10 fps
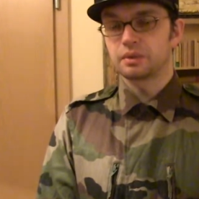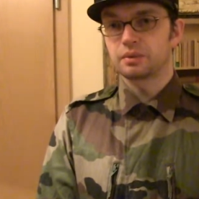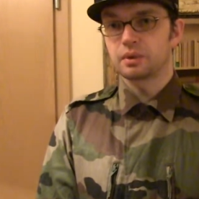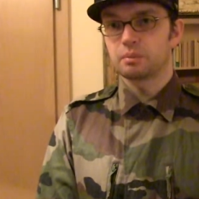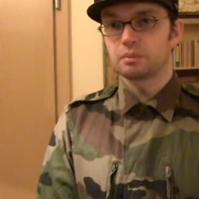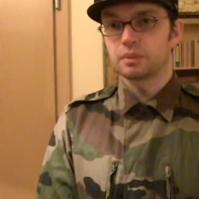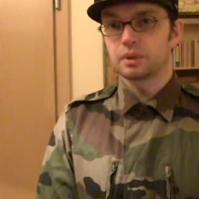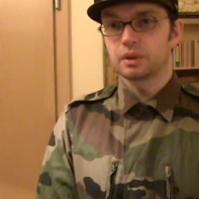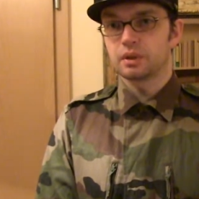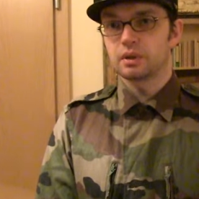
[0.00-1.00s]
from
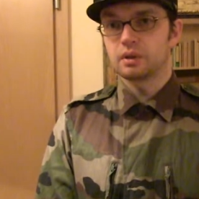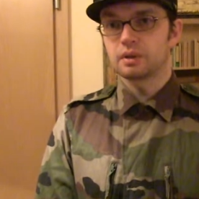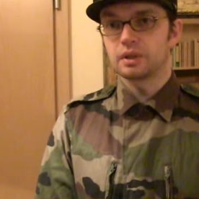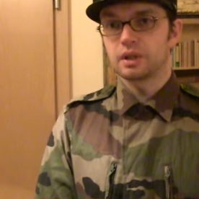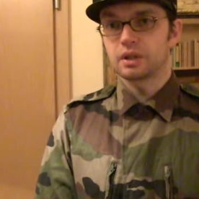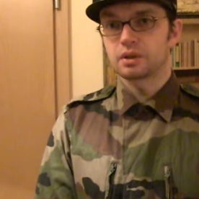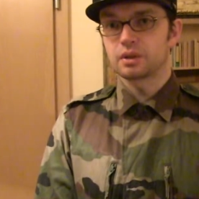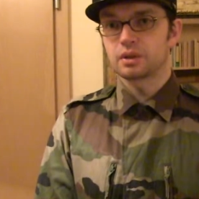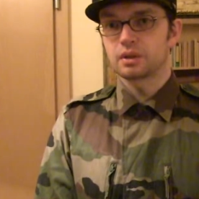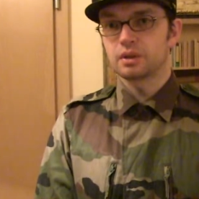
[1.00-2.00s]
all the
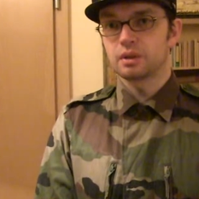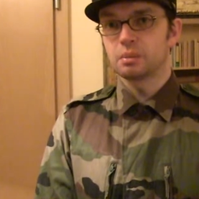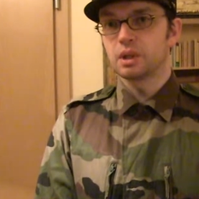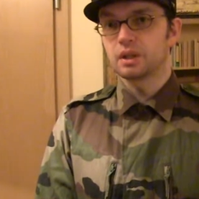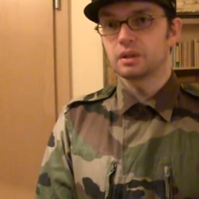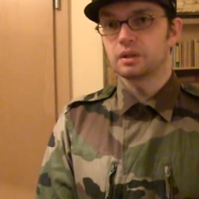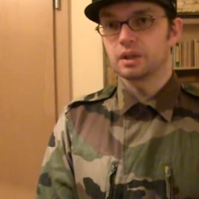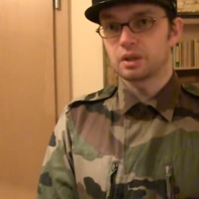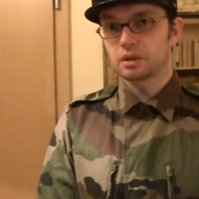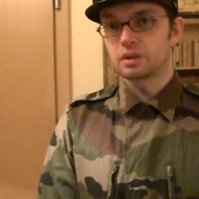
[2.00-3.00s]
nations, dominant
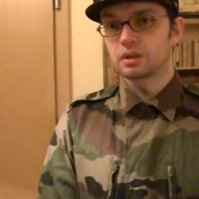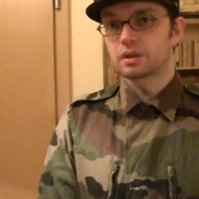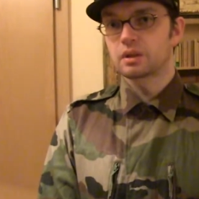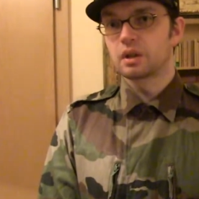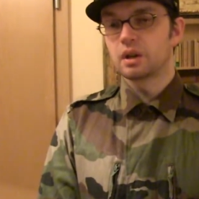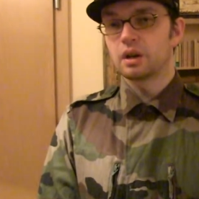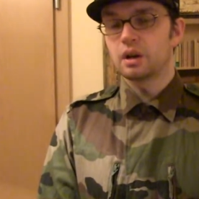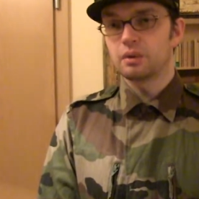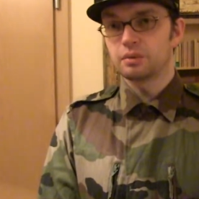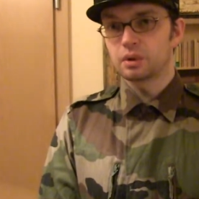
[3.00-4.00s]
nations
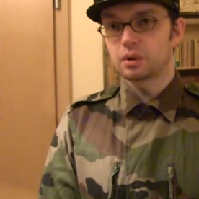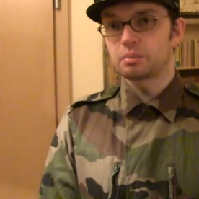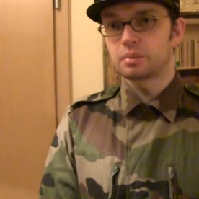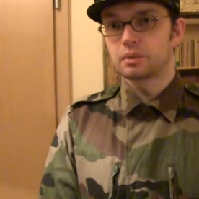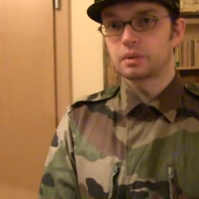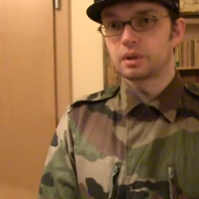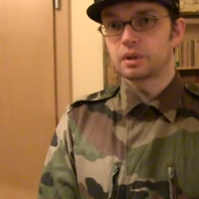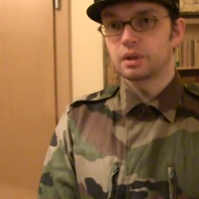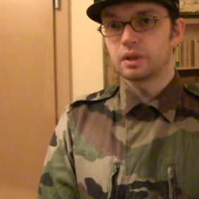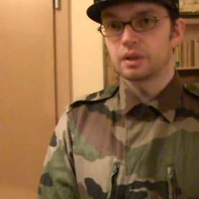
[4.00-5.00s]
of Europe,
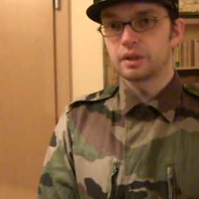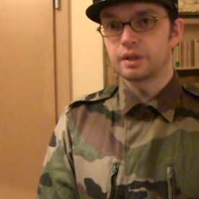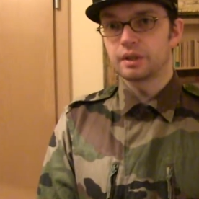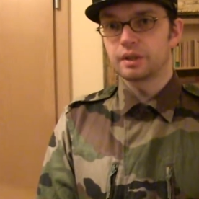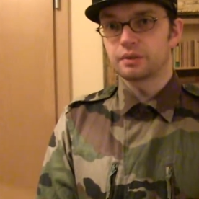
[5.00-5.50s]
the